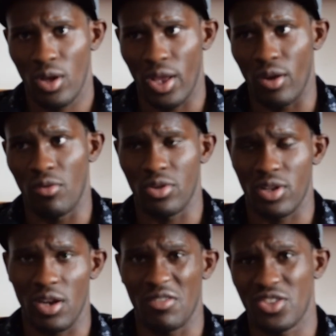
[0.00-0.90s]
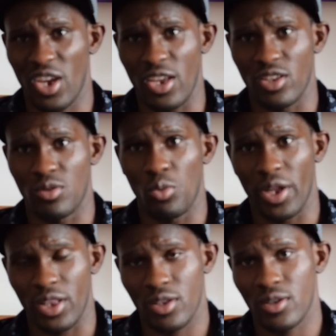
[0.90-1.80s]
And obviously I've changed
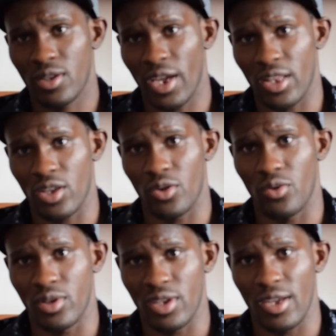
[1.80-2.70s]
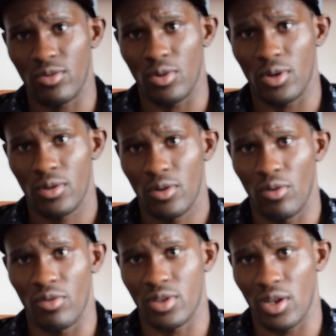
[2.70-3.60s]
weight categories as well.
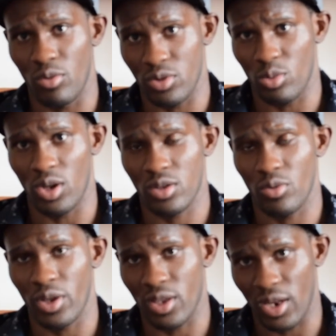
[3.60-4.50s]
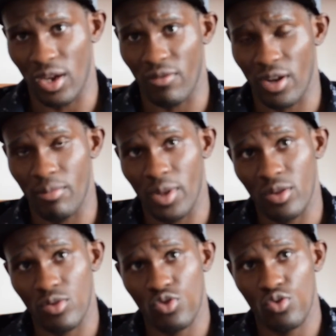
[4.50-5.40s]
Obviously I was welterweight and now I've come
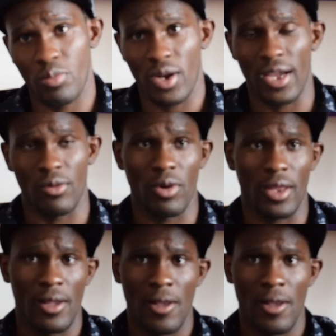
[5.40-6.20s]
down to super lightweight.